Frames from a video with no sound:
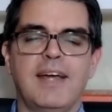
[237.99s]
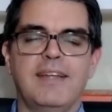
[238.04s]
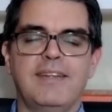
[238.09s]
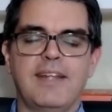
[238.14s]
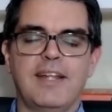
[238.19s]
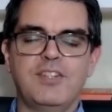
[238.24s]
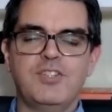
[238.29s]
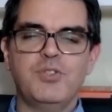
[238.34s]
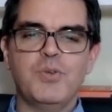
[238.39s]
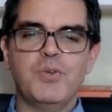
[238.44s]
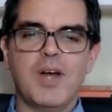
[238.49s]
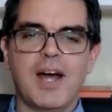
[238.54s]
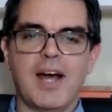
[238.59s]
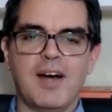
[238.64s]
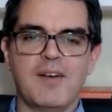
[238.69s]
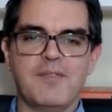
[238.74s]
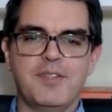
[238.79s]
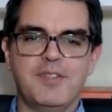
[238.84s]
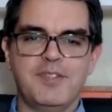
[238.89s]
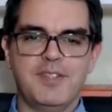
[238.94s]
and that you
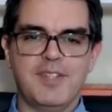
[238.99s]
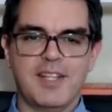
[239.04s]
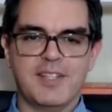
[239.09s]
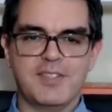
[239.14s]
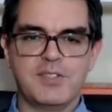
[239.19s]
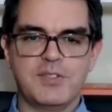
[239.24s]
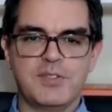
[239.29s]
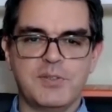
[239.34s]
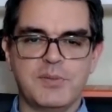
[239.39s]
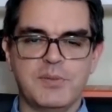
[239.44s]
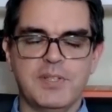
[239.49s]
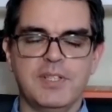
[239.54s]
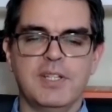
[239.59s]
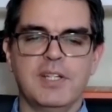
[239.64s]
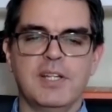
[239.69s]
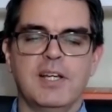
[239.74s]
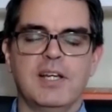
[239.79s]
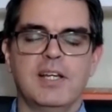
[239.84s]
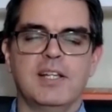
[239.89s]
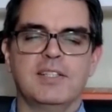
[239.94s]
have the
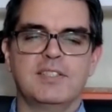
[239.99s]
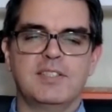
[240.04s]
necessary